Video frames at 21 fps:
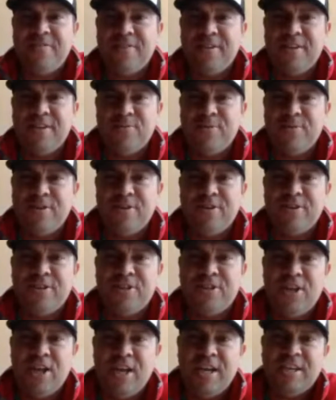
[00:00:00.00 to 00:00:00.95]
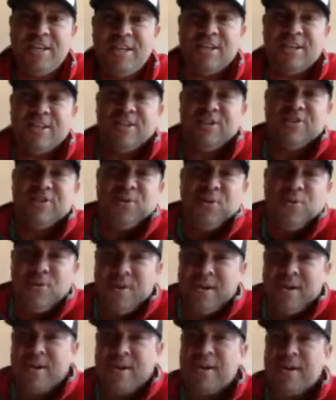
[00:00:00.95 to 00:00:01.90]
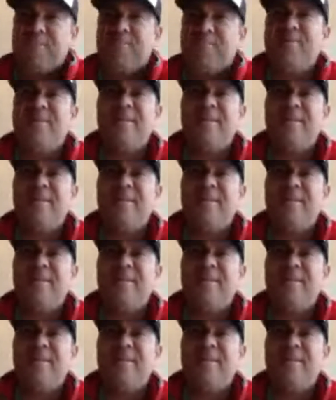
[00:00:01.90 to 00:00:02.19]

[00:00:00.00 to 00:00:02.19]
when you're chained and contorted up.